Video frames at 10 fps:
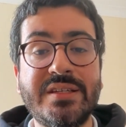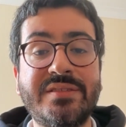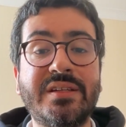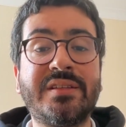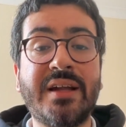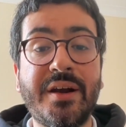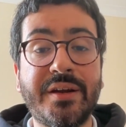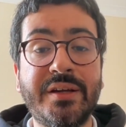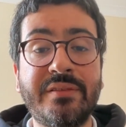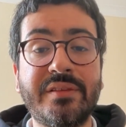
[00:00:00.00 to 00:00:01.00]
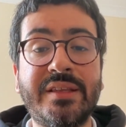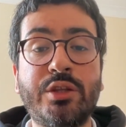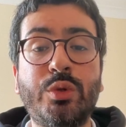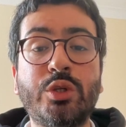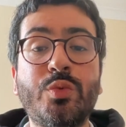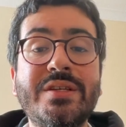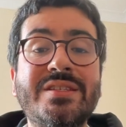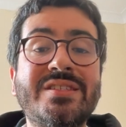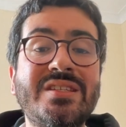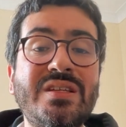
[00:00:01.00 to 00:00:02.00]
is the target that will
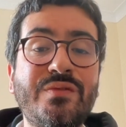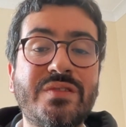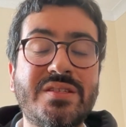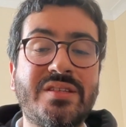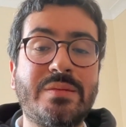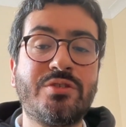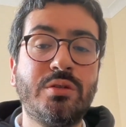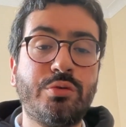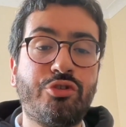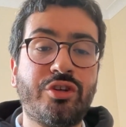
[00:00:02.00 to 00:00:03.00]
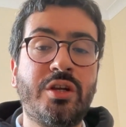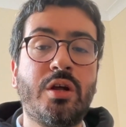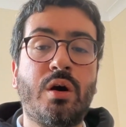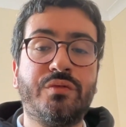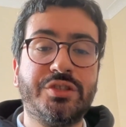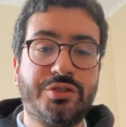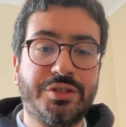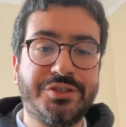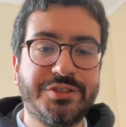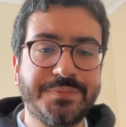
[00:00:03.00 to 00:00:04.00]
receive the same solution of the
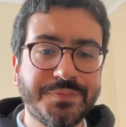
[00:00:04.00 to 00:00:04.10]
source.